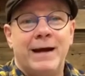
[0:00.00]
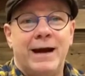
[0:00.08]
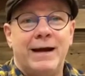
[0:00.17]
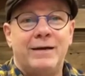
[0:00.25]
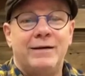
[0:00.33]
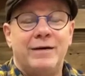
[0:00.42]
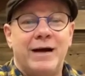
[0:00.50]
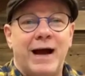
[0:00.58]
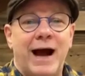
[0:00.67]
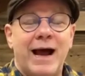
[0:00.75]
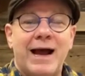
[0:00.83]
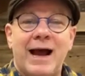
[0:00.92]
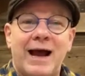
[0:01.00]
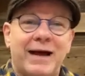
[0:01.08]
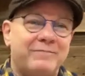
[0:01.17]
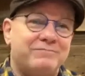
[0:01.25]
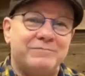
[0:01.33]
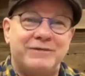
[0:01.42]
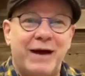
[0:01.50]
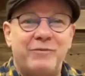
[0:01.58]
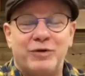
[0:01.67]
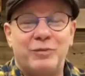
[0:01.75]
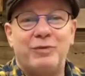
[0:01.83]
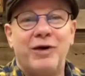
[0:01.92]
And I that
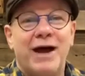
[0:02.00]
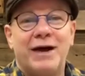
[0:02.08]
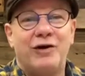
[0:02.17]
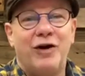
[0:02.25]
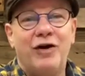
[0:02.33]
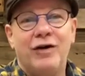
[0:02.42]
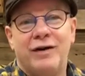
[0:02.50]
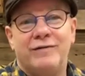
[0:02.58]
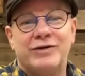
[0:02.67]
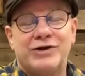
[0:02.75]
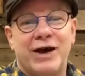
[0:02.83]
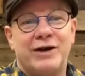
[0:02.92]
would apply to all of us.